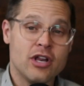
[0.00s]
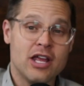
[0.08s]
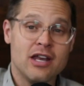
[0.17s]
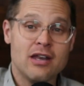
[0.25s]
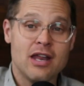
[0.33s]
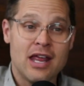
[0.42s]

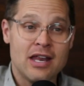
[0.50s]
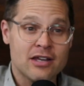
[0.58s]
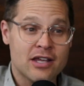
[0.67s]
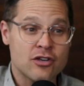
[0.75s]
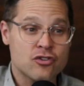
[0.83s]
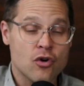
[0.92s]
in
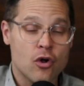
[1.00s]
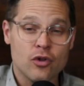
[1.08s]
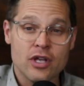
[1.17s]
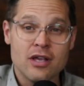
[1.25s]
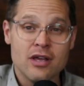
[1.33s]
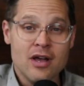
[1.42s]

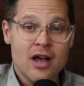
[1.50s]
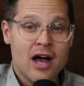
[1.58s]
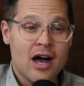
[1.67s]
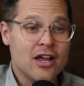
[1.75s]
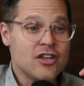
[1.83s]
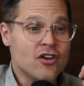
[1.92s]
controlling
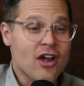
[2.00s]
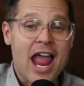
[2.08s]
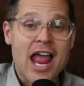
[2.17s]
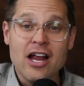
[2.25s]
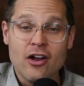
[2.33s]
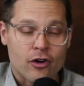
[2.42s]
your
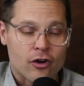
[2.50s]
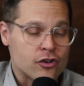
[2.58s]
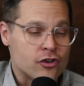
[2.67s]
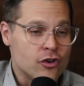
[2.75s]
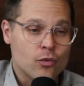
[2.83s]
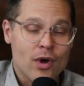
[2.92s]
anger or
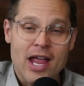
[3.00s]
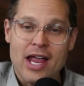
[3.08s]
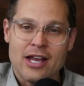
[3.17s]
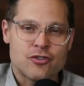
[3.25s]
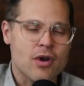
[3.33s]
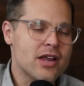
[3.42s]
your
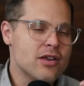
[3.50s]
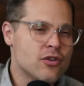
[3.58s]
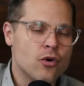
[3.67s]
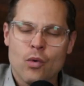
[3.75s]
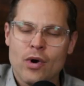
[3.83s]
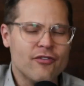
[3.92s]
rage, right? You
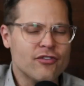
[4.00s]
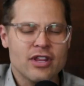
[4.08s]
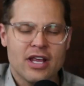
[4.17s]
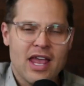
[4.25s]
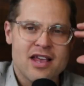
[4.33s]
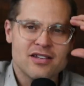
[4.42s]
know, whatever the
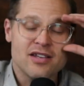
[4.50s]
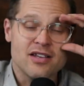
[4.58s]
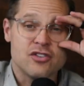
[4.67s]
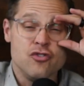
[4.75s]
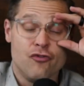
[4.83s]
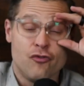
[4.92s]
case
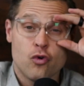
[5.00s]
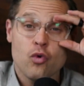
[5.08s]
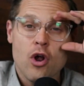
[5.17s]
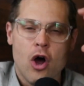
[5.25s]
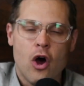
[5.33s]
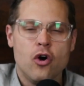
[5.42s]
is, you've
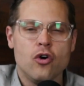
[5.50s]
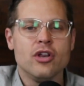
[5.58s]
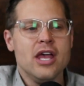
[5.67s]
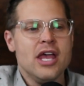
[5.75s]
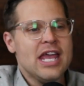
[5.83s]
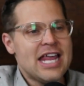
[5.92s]
grown
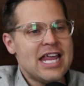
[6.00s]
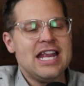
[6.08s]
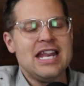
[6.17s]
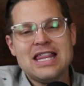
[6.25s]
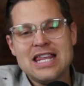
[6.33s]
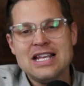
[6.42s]

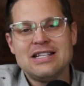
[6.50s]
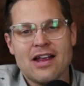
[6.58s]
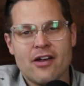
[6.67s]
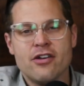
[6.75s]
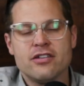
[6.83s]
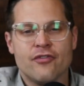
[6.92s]
in these
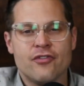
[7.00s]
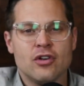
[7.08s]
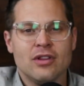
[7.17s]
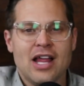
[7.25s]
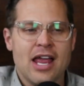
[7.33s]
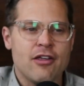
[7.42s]
areas of your
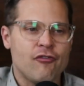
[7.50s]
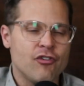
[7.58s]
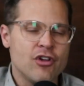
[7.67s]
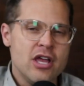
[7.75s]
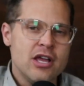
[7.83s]
life.